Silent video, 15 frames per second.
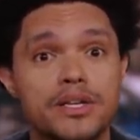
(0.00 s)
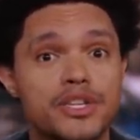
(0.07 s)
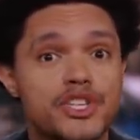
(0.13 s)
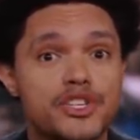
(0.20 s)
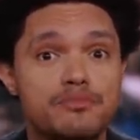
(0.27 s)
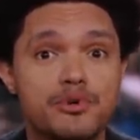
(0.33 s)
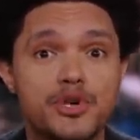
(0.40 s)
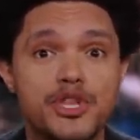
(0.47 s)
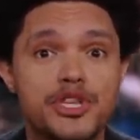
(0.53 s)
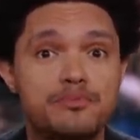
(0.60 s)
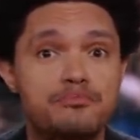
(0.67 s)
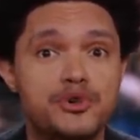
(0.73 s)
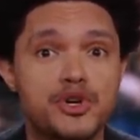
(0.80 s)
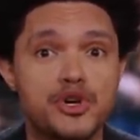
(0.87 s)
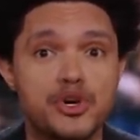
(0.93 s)

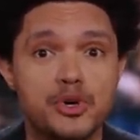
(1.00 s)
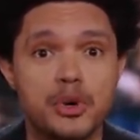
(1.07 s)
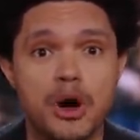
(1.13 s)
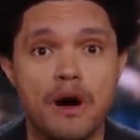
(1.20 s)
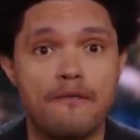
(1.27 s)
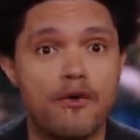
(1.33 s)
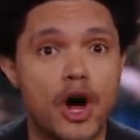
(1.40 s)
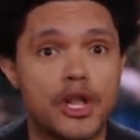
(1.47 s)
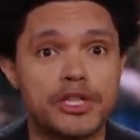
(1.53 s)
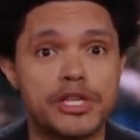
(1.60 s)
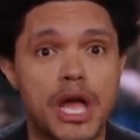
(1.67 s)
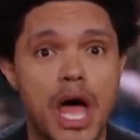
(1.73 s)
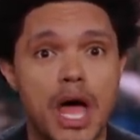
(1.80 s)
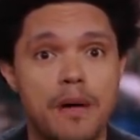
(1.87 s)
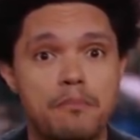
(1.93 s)
Smoothest poo of all
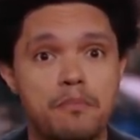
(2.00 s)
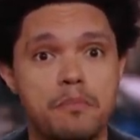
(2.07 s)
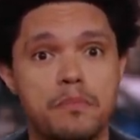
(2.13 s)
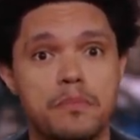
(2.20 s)
time.